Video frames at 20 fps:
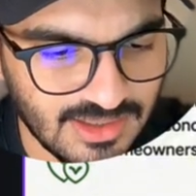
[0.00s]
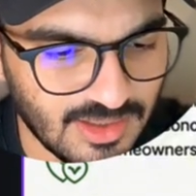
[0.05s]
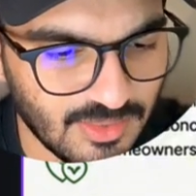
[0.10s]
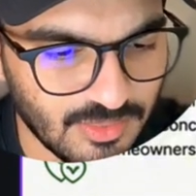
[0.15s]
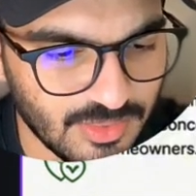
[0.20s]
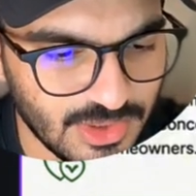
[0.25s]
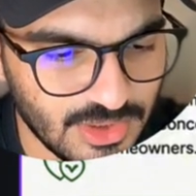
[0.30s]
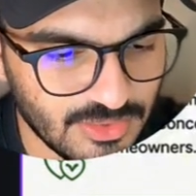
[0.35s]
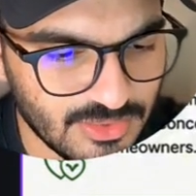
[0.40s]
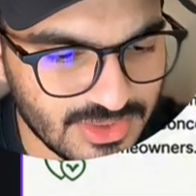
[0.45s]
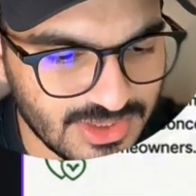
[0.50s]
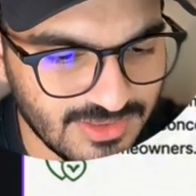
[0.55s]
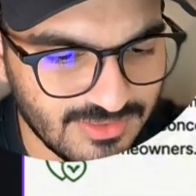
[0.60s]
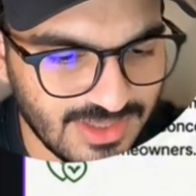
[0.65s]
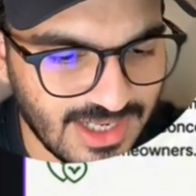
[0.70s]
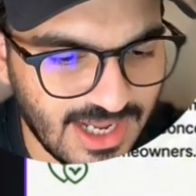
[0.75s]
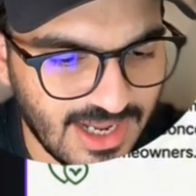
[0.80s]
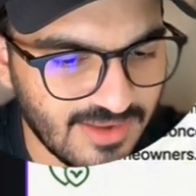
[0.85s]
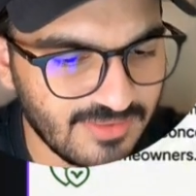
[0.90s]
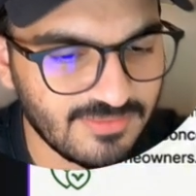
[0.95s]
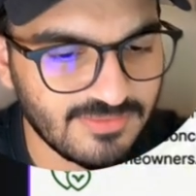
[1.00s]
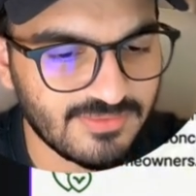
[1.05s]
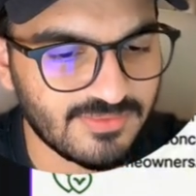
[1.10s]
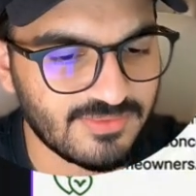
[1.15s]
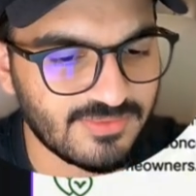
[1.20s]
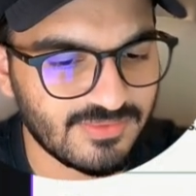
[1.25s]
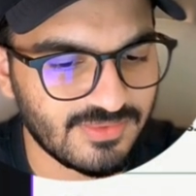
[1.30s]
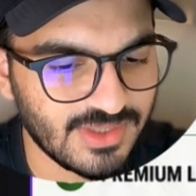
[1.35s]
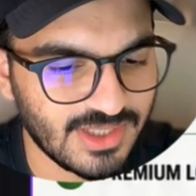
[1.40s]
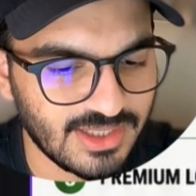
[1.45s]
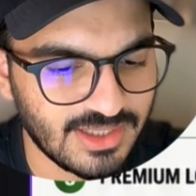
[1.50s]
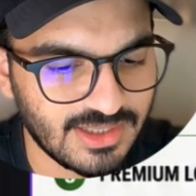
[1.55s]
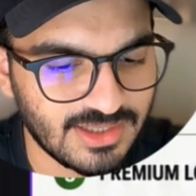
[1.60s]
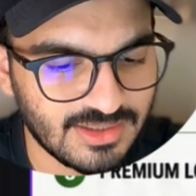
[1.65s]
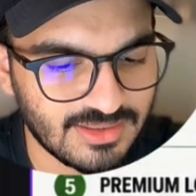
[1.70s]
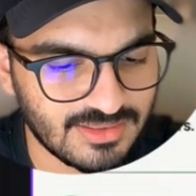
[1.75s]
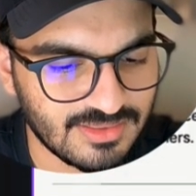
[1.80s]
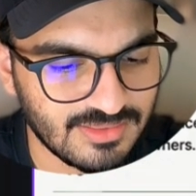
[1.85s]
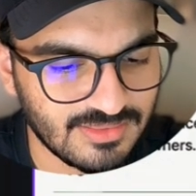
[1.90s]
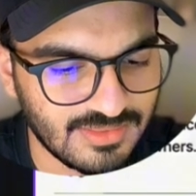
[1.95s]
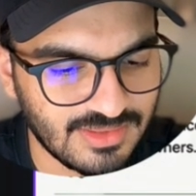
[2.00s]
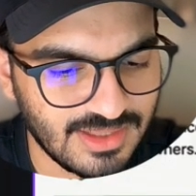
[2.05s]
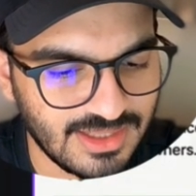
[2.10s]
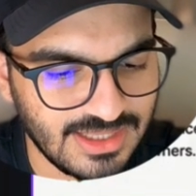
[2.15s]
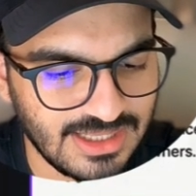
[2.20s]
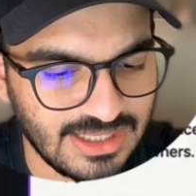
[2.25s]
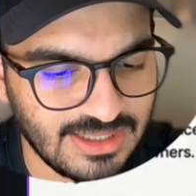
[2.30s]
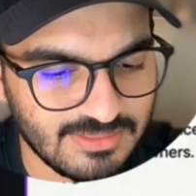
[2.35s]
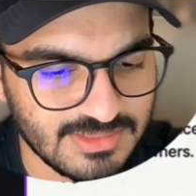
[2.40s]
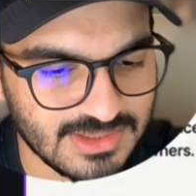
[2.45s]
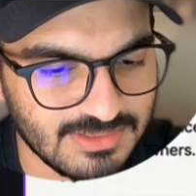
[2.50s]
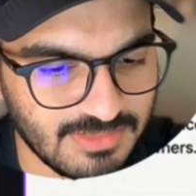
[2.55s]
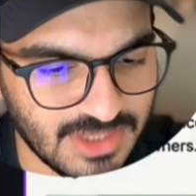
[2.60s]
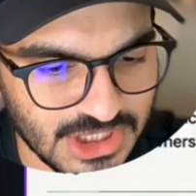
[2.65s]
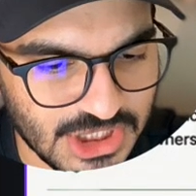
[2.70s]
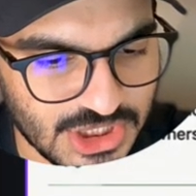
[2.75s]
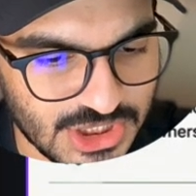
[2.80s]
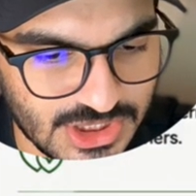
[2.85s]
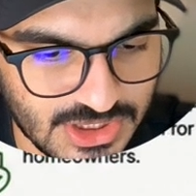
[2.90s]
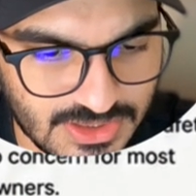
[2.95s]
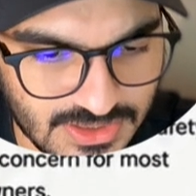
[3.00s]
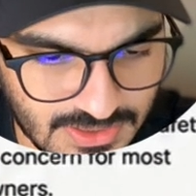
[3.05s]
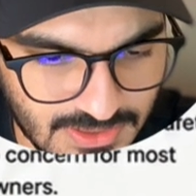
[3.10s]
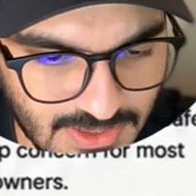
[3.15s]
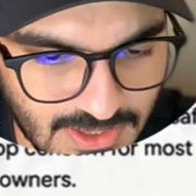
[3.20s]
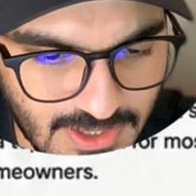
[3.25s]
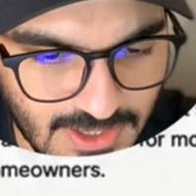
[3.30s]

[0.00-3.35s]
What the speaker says: we don't even have like the names mentioned.